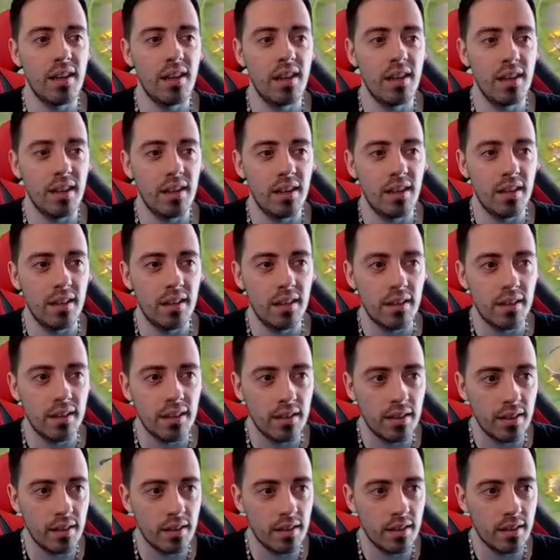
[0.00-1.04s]

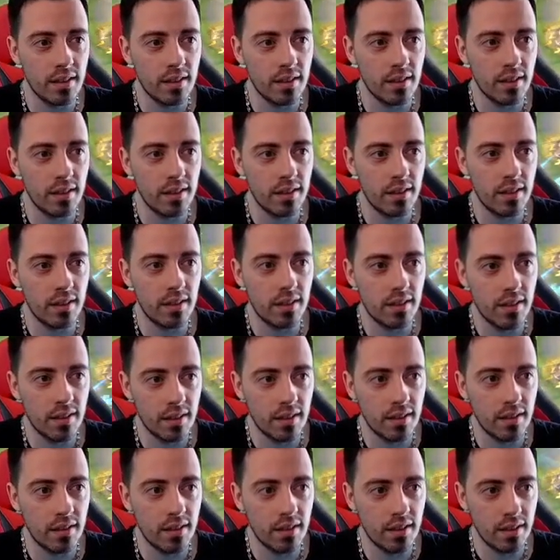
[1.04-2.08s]

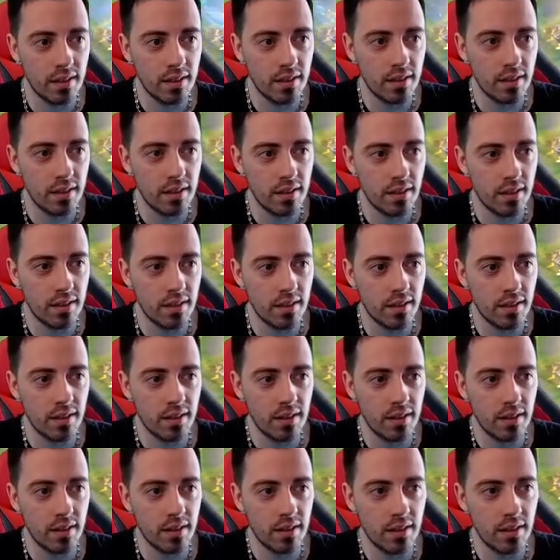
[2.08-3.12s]

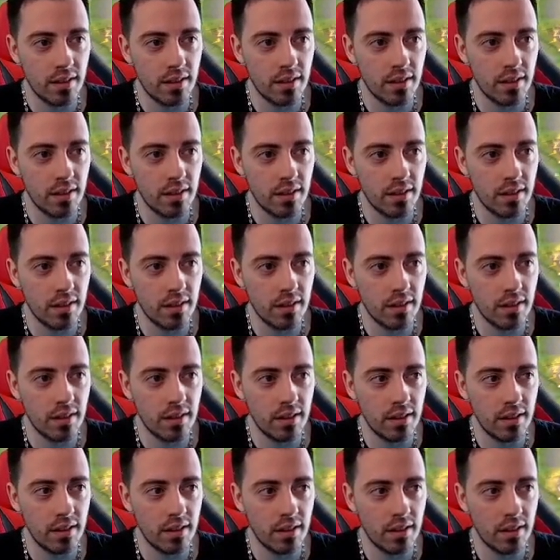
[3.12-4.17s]

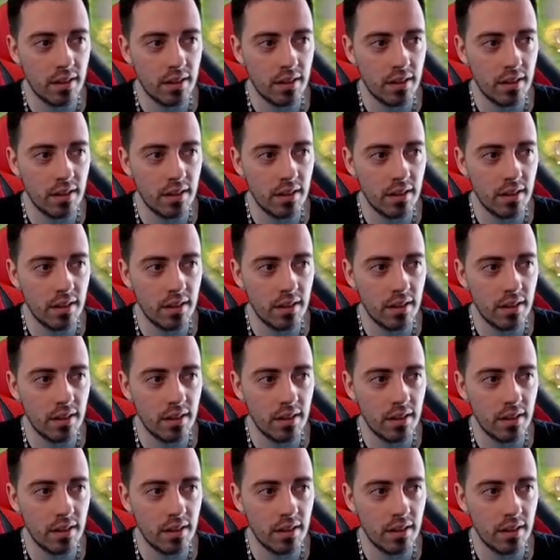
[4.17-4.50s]
(no one is talking)